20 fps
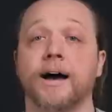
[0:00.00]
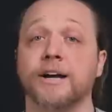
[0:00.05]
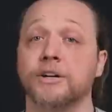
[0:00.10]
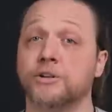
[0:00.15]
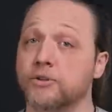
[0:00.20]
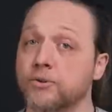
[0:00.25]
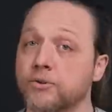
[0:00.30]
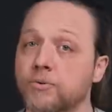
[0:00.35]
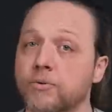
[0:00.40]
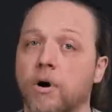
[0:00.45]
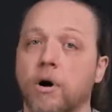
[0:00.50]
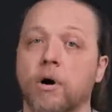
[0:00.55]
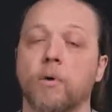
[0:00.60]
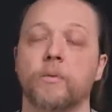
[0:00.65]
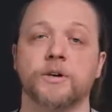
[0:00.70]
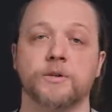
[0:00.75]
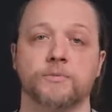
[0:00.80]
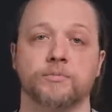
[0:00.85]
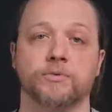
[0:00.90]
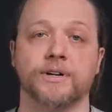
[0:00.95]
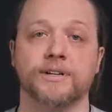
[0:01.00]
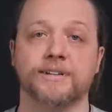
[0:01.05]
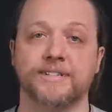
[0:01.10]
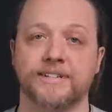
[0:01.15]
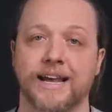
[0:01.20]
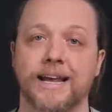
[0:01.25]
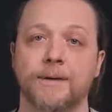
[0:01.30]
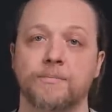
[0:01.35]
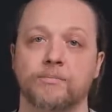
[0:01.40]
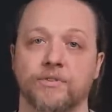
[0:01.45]
I do always bring
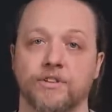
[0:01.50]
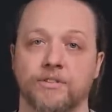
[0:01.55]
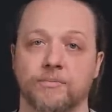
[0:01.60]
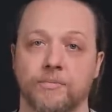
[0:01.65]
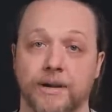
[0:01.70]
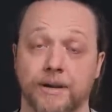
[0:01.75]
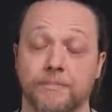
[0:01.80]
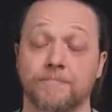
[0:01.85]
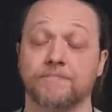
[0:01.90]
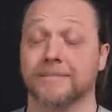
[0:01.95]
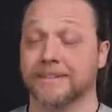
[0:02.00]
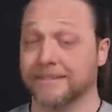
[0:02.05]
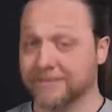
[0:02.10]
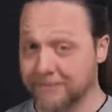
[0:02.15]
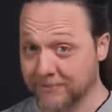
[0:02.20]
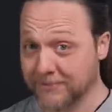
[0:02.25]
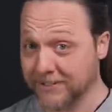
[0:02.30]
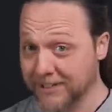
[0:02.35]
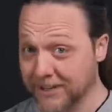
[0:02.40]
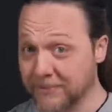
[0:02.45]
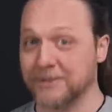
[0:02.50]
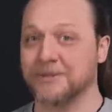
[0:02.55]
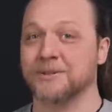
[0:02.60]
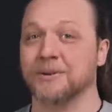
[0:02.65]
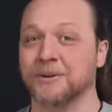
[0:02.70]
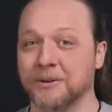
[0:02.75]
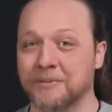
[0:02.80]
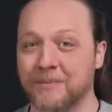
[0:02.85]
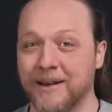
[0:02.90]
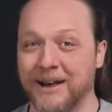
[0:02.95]
tape with me. See, we
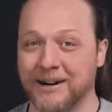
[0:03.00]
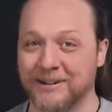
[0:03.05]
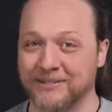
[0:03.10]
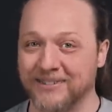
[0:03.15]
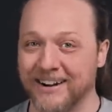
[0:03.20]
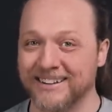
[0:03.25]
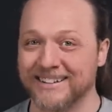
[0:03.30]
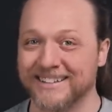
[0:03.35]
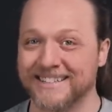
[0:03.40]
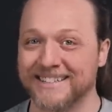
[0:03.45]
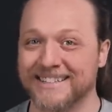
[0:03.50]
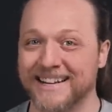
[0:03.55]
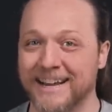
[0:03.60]
circled back around to the